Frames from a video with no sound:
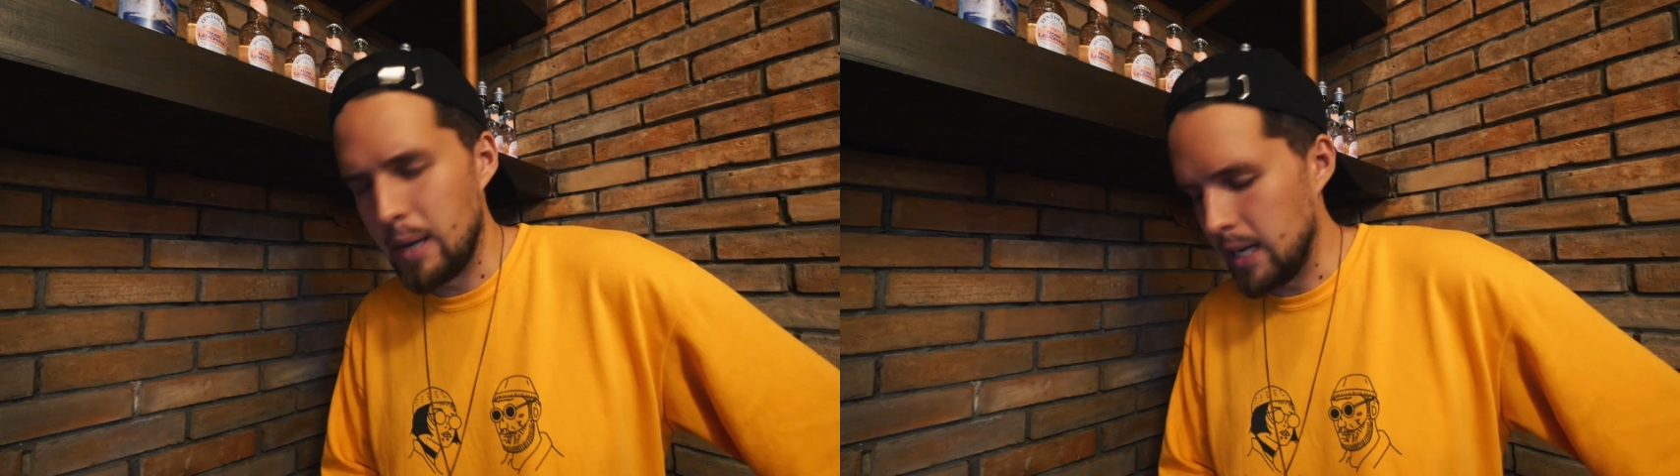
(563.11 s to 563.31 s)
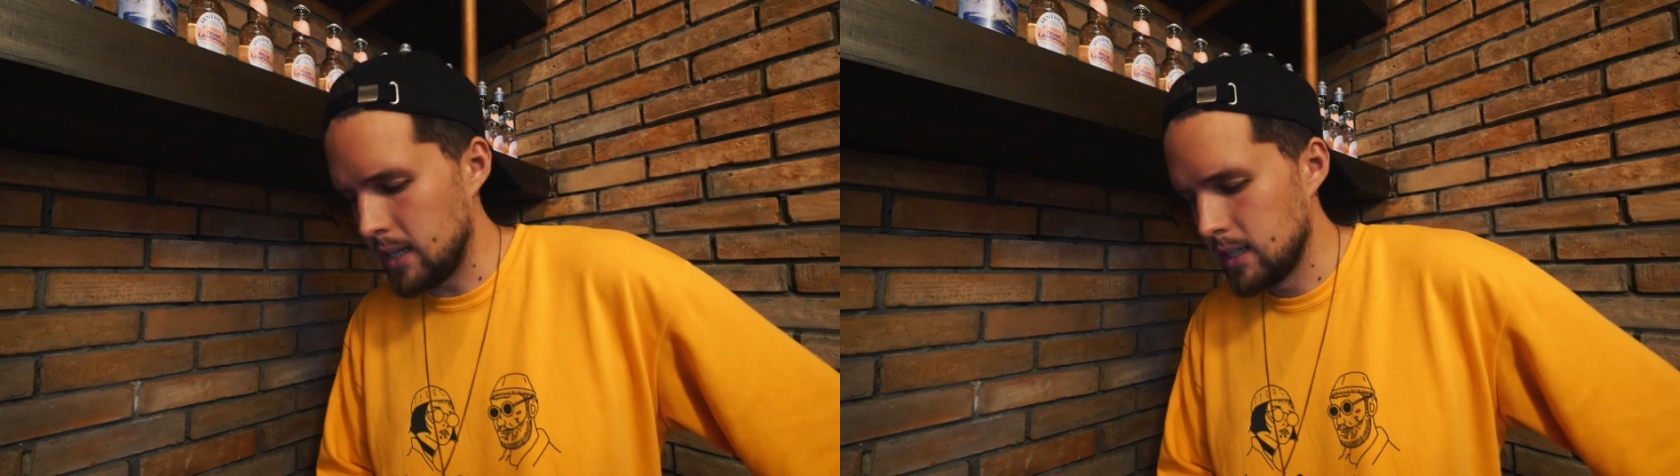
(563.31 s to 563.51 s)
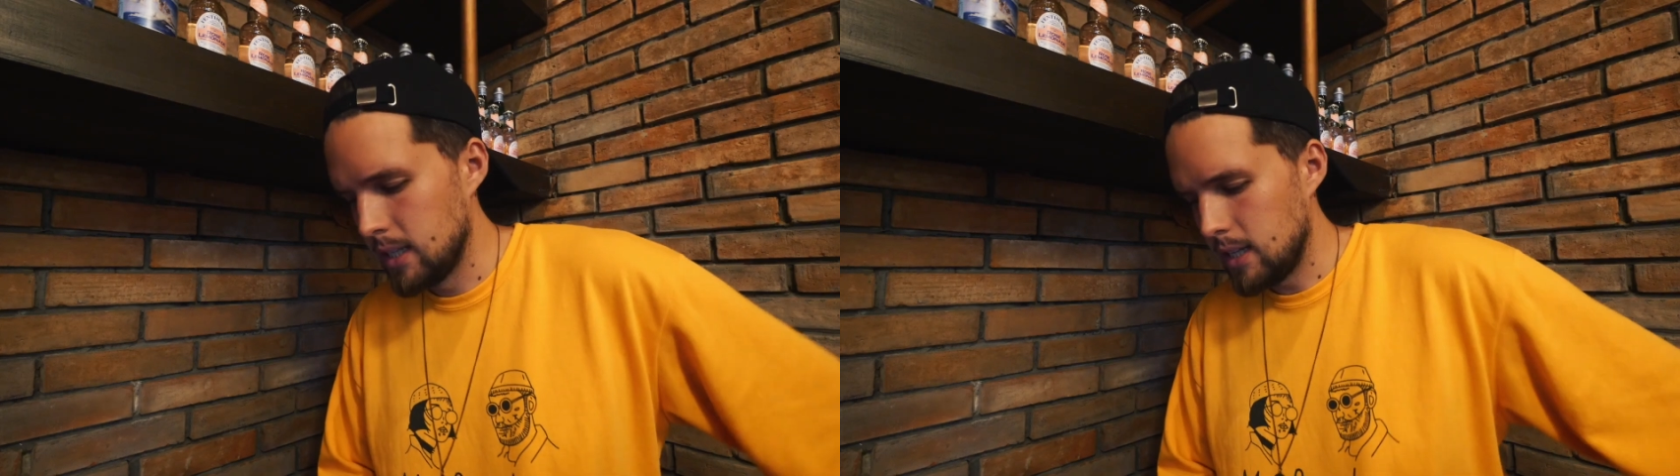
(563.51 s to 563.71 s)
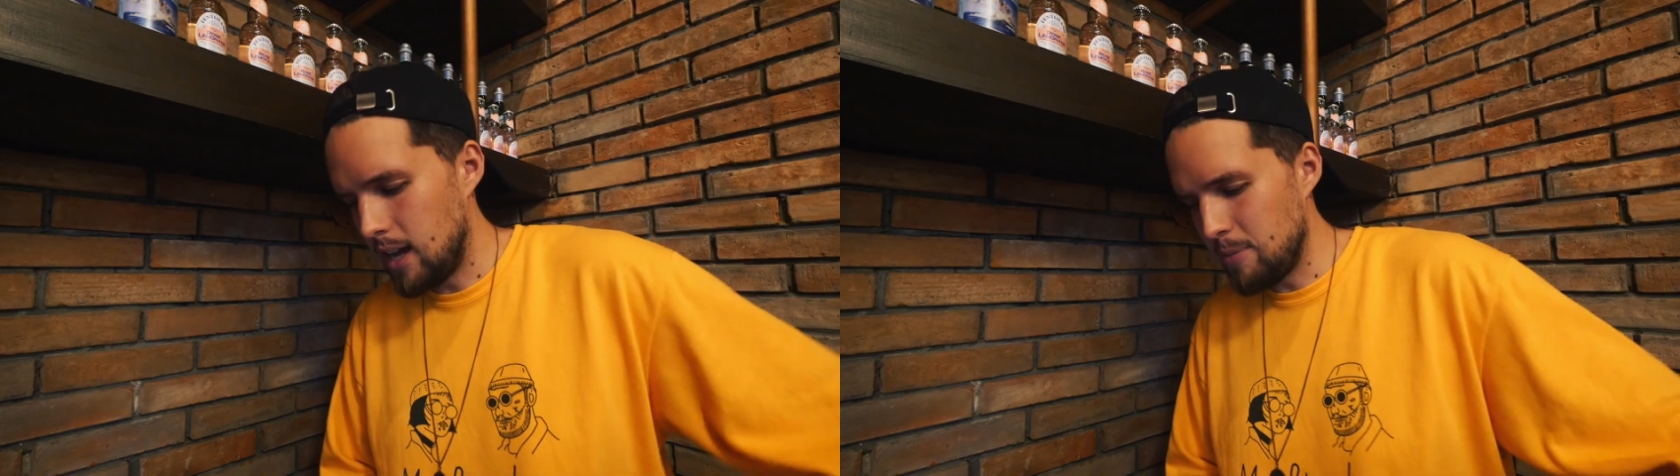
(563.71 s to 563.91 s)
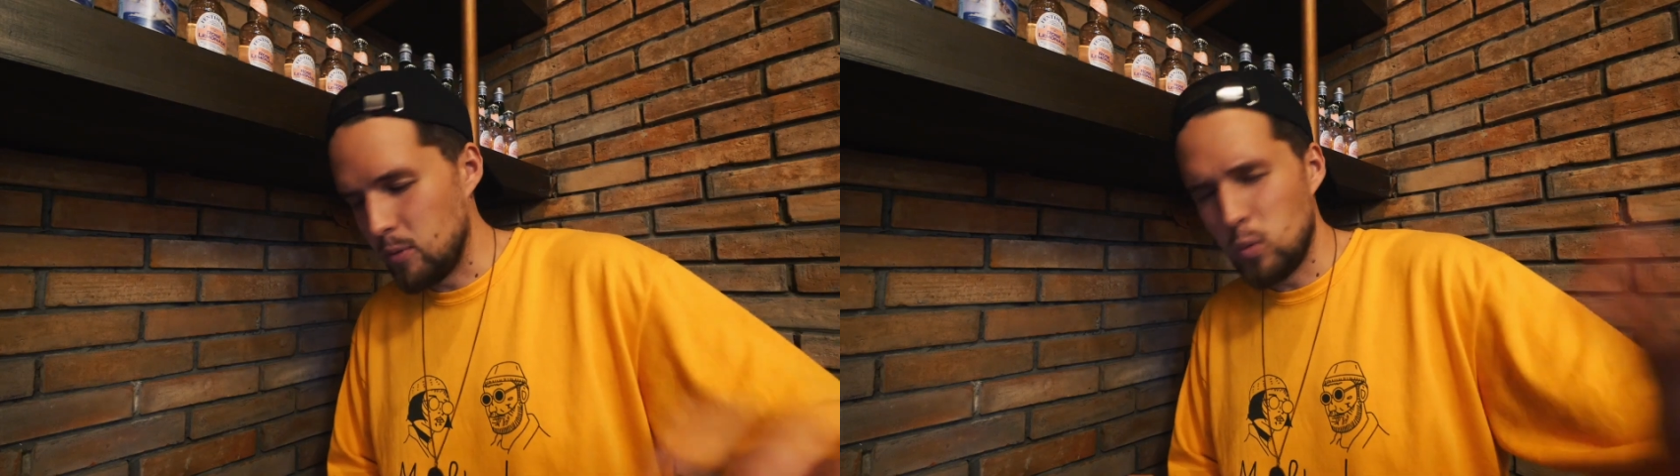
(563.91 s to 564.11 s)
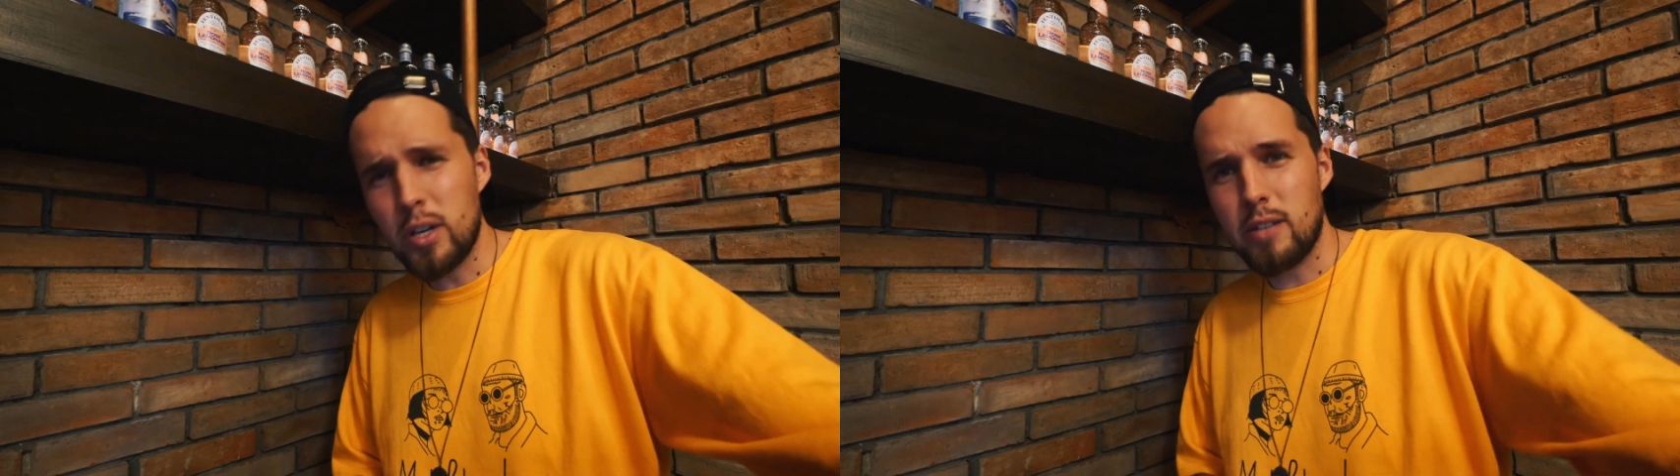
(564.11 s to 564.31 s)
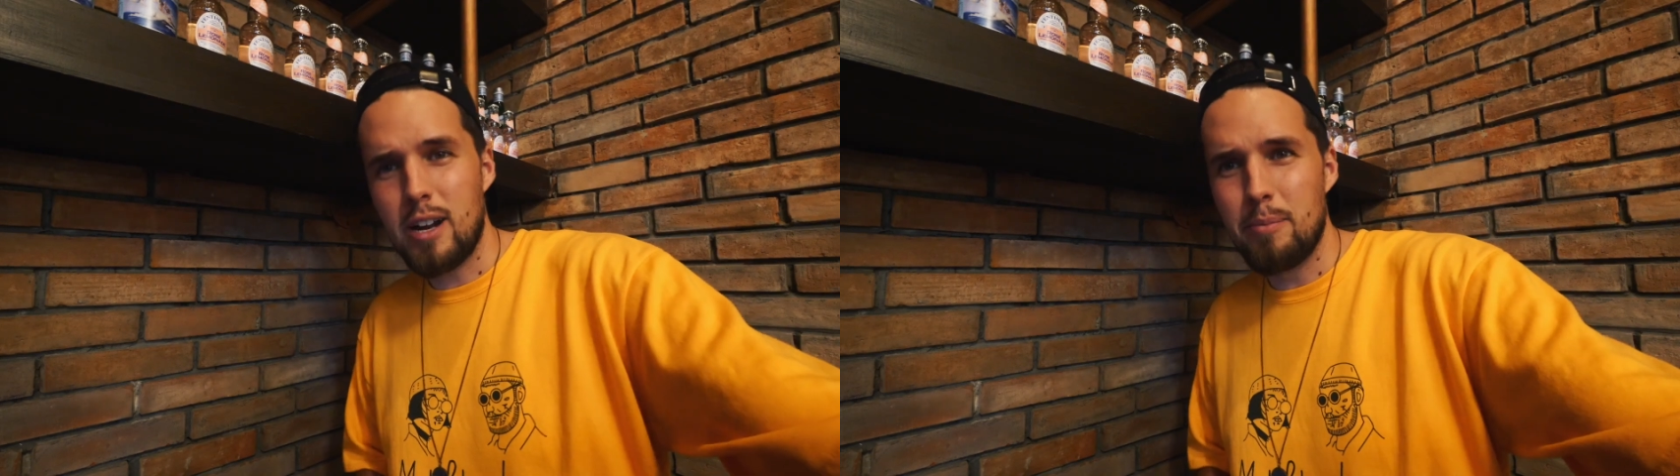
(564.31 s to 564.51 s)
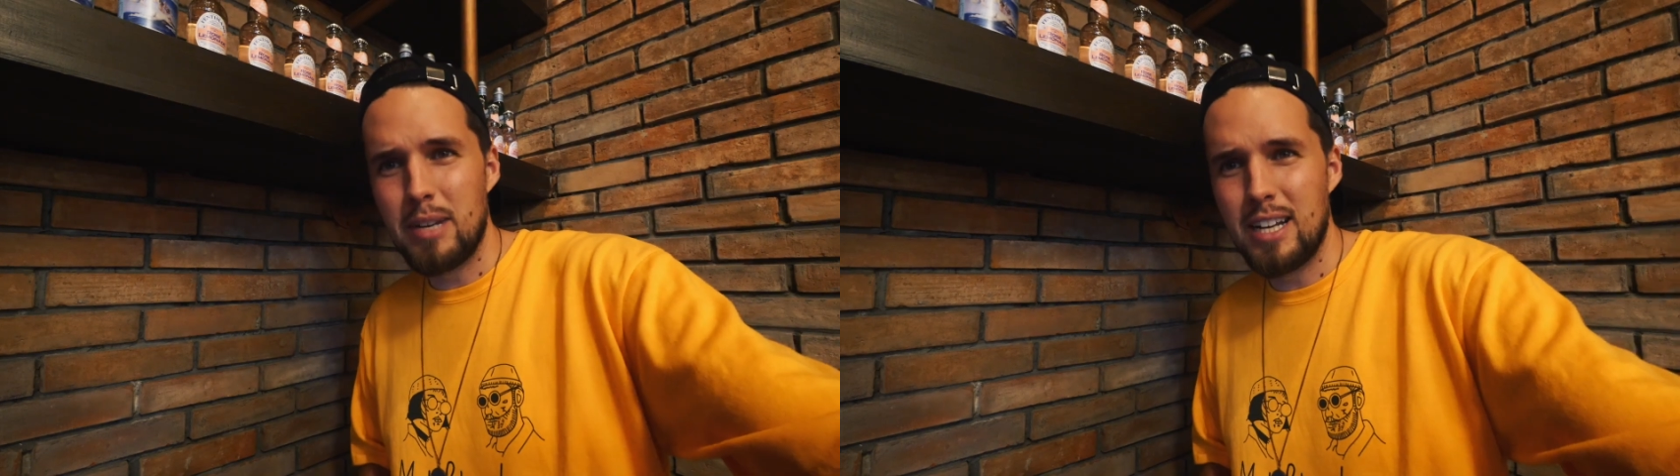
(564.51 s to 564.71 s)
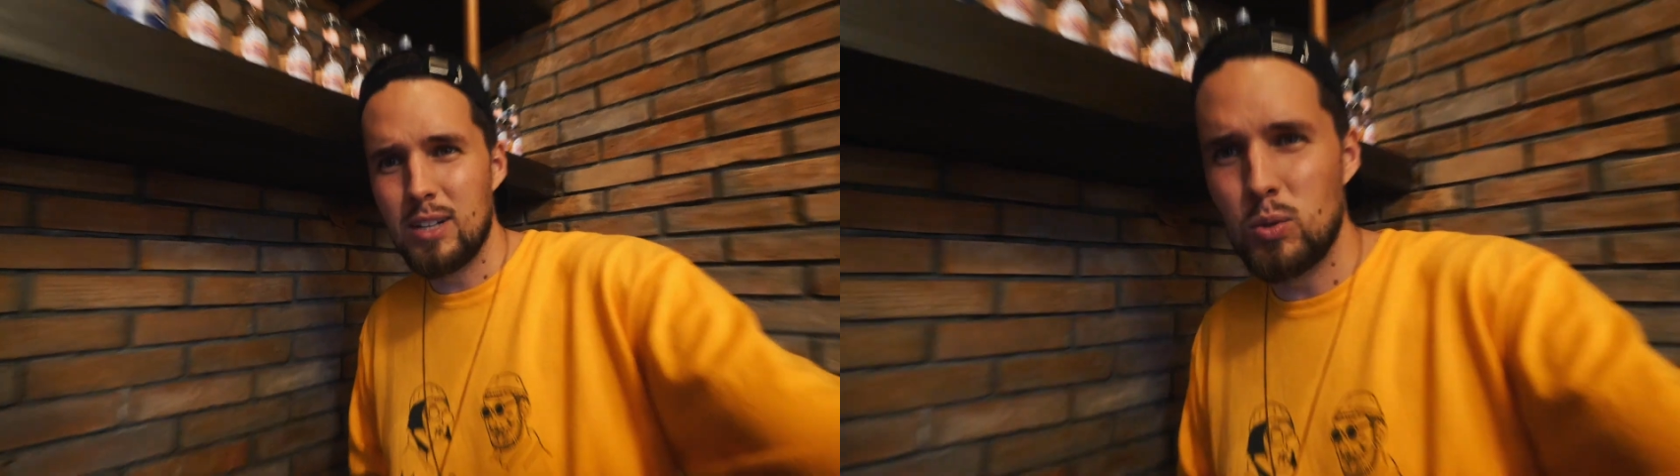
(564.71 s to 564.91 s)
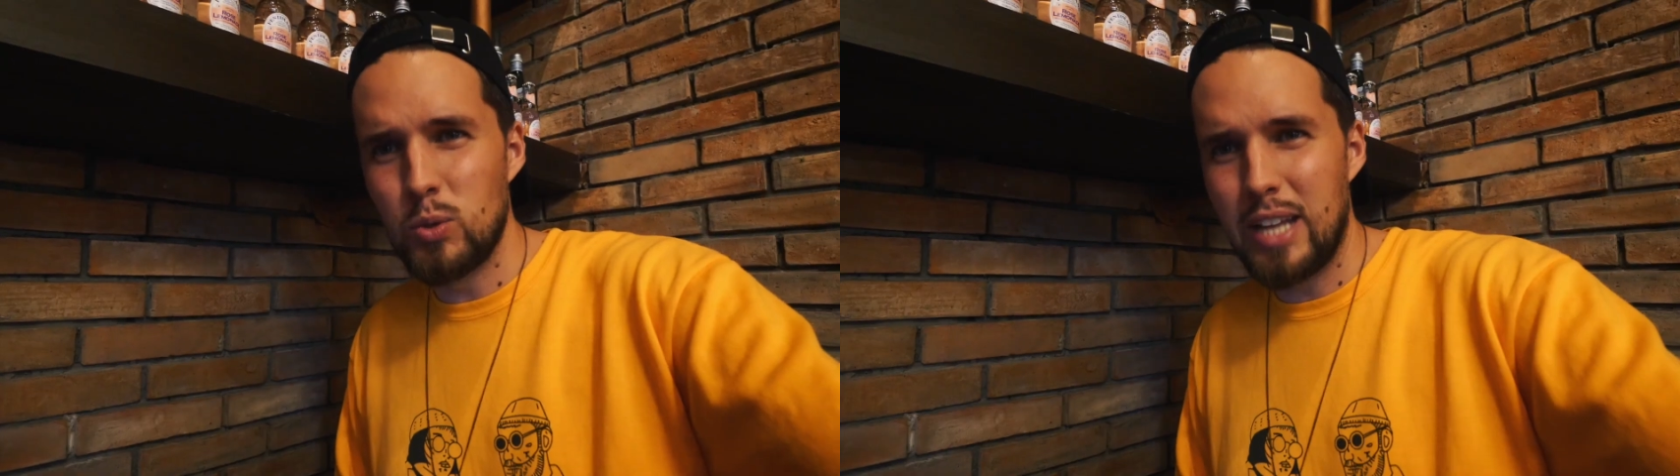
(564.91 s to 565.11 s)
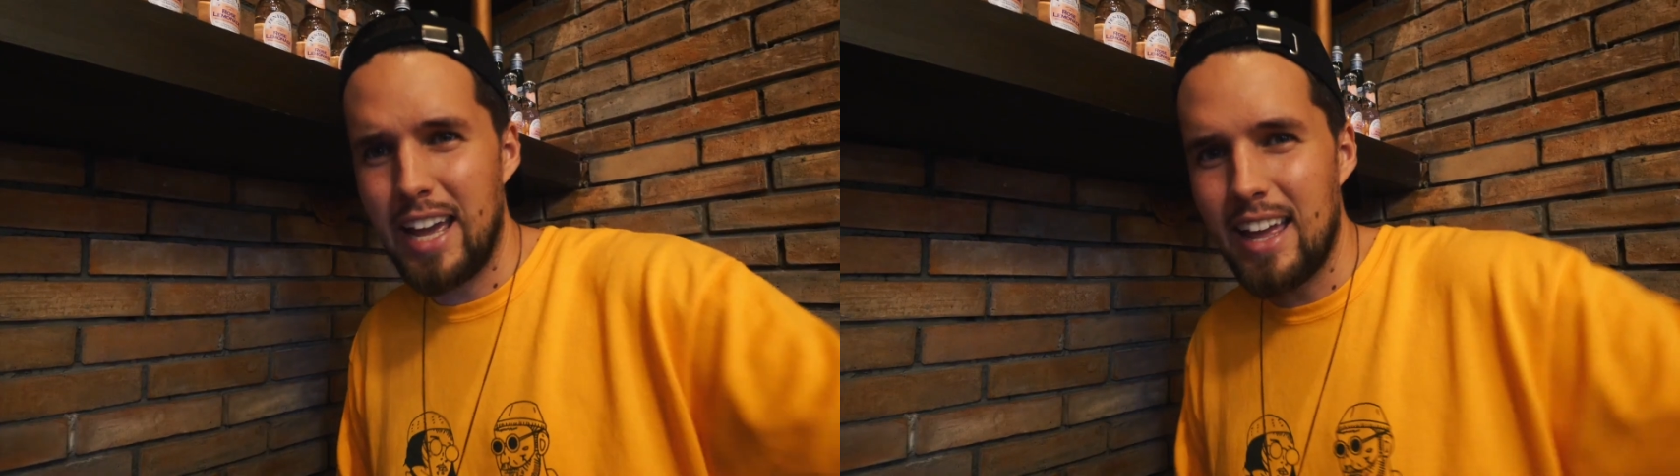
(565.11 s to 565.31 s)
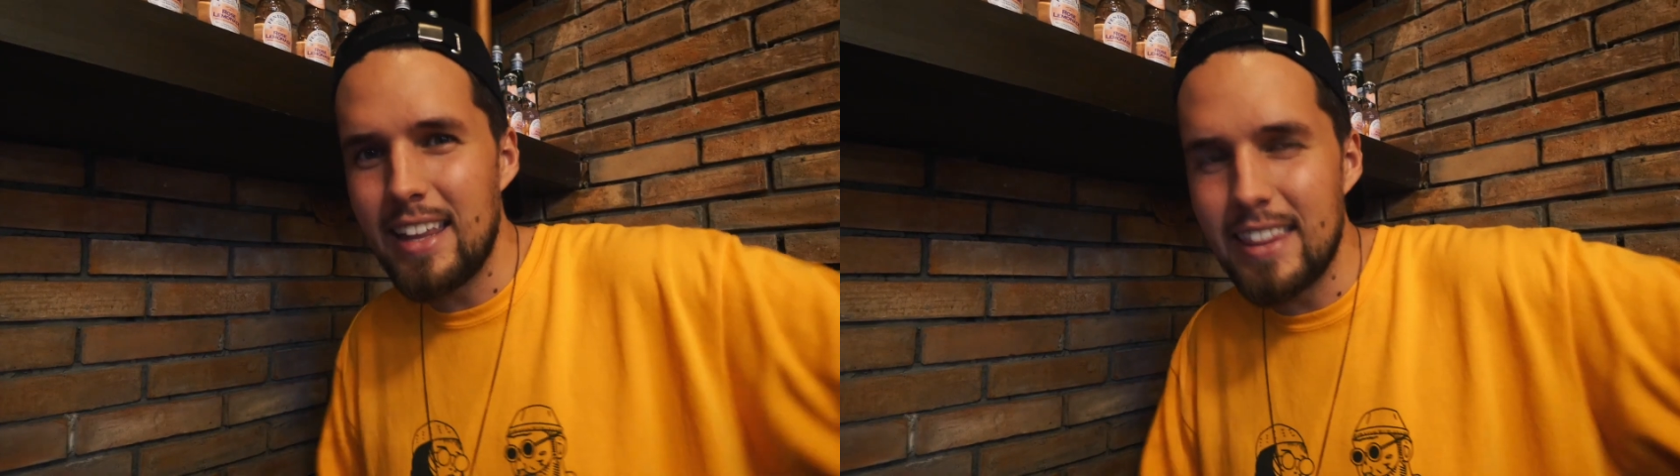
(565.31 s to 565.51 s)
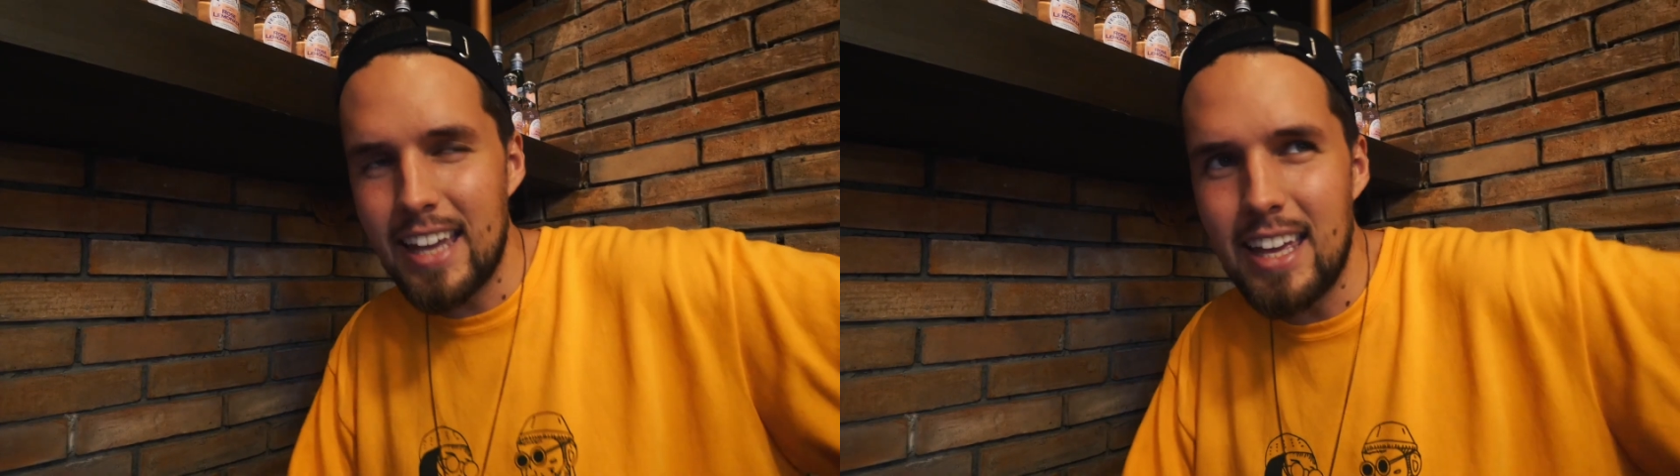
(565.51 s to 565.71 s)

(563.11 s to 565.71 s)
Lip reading: been walking around Manila all day in the